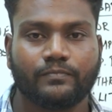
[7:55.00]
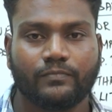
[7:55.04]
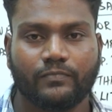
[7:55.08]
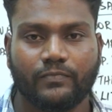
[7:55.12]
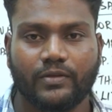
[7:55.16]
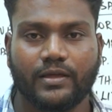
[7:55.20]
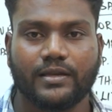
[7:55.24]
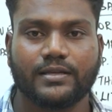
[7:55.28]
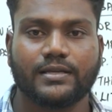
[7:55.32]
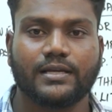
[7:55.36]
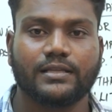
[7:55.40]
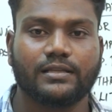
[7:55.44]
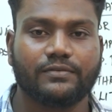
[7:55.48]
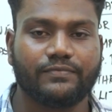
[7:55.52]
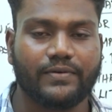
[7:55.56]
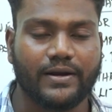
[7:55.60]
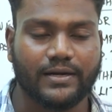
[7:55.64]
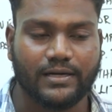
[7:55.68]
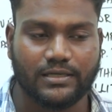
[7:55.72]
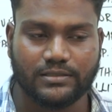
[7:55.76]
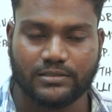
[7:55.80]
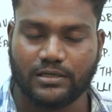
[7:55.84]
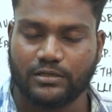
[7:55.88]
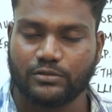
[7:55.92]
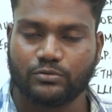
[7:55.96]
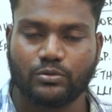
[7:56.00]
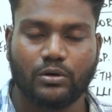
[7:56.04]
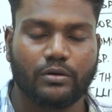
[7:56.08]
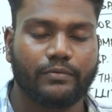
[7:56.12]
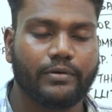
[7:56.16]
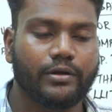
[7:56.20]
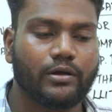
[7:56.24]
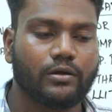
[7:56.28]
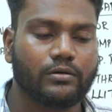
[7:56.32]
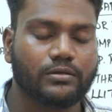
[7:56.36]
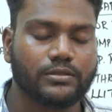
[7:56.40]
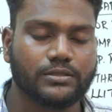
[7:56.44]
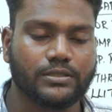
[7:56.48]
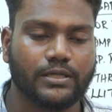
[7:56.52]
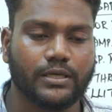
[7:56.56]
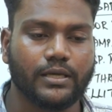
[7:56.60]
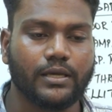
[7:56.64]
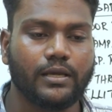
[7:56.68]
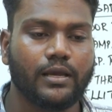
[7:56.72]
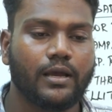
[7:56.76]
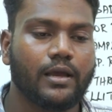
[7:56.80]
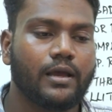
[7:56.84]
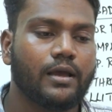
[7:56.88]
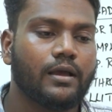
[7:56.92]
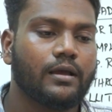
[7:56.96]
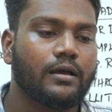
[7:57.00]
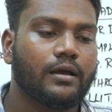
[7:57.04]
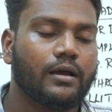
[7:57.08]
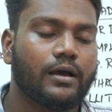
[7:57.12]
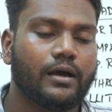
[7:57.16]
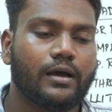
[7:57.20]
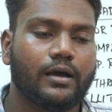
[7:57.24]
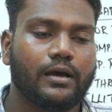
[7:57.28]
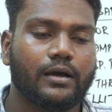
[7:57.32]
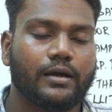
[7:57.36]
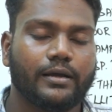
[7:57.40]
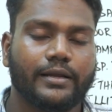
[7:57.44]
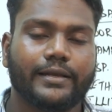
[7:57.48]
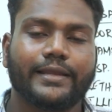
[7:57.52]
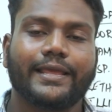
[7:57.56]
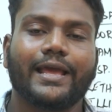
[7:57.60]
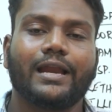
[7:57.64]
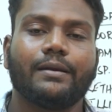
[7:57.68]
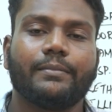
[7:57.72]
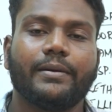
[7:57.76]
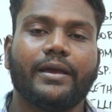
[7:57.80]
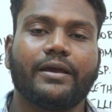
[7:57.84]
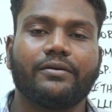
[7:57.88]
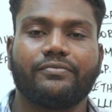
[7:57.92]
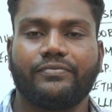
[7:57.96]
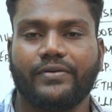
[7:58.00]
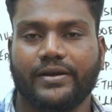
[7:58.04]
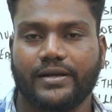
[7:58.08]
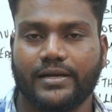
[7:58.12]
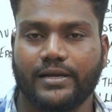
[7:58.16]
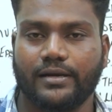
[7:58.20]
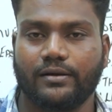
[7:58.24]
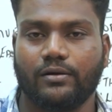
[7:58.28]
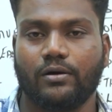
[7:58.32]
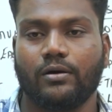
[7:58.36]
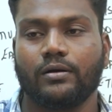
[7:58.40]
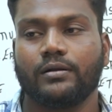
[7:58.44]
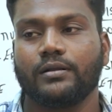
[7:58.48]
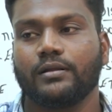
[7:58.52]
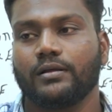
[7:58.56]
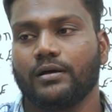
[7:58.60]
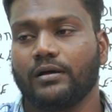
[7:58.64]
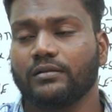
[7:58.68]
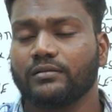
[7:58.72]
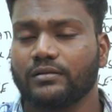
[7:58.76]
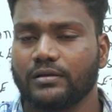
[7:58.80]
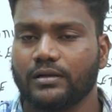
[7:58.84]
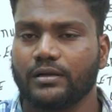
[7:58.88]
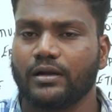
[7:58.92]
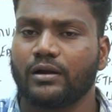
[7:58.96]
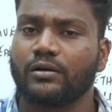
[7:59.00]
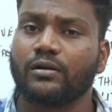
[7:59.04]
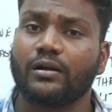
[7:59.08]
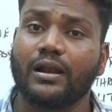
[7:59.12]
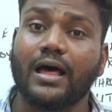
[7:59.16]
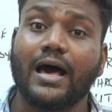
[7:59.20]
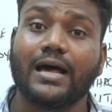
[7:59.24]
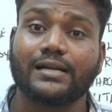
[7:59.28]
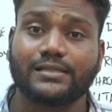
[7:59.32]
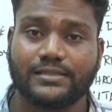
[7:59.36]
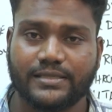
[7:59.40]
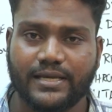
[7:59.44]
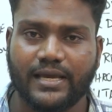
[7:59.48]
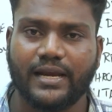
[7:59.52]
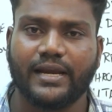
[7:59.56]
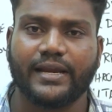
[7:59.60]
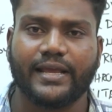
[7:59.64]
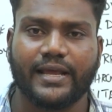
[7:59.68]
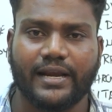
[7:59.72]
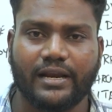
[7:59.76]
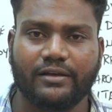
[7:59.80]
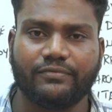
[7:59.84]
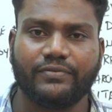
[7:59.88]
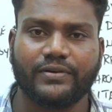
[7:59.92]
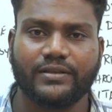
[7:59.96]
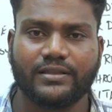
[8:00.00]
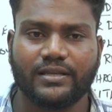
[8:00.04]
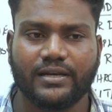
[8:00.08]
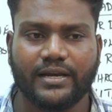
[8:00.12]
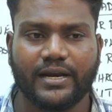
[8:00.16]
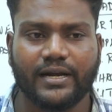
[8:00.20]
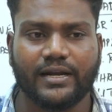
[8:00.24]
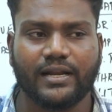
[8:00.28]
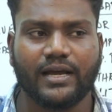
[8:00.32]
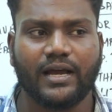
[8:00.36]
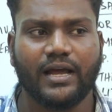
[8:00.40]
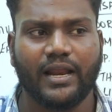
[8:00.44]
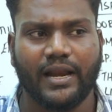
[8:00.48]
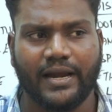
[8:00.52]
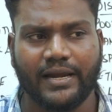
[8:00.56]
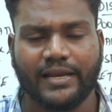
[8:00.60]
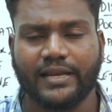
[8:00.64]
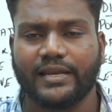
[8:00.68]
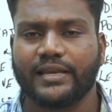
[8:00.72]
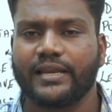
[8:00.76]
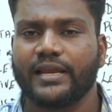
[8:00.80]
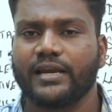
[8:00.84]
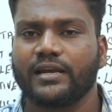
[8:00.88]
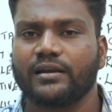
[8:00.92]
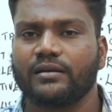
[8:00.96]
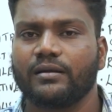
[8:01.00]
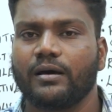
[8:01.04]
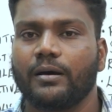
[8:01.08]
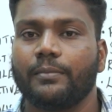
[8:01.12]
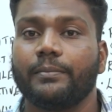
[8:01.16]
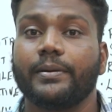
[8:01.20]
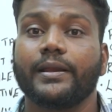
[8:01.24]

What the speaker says: There is other factors, that is what we are going to see. It can be affected on a large scale. It can affect the data, and it can